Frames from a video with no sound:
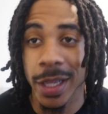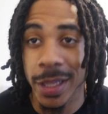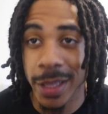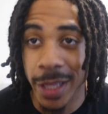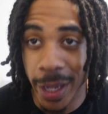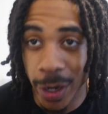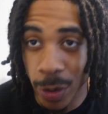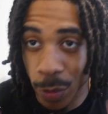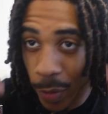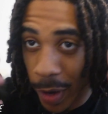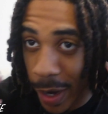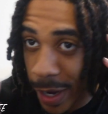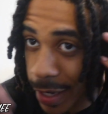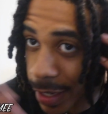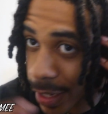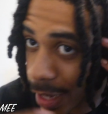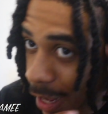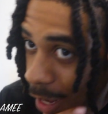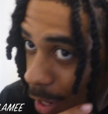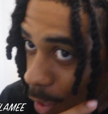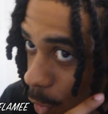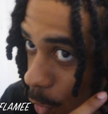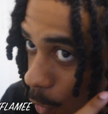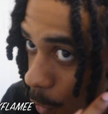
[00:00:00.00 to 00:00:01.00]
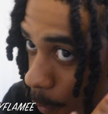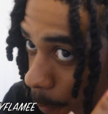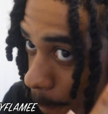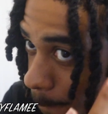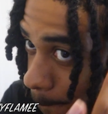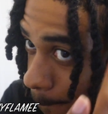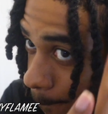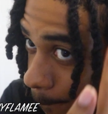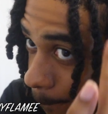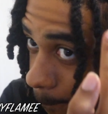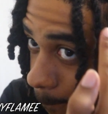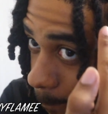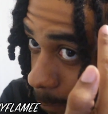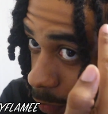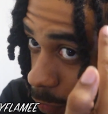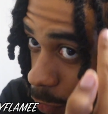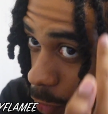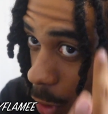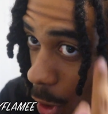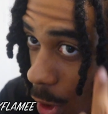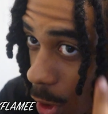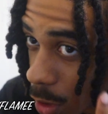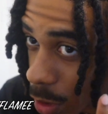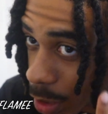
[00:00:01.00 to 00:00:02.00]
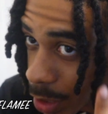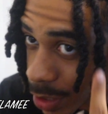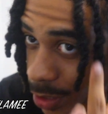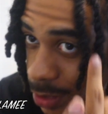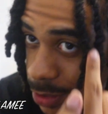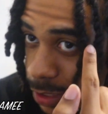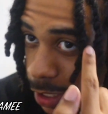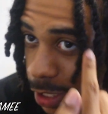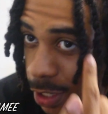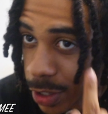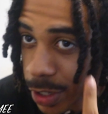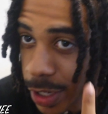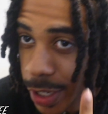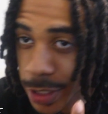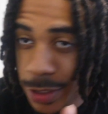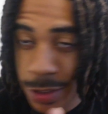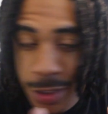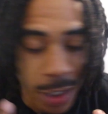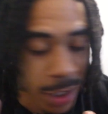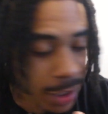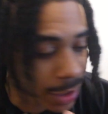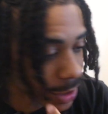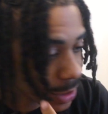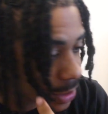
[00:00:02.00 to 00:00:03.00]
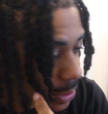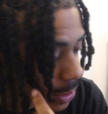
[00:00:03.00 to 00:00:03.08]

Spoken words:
Like right now, all of this hair that y'all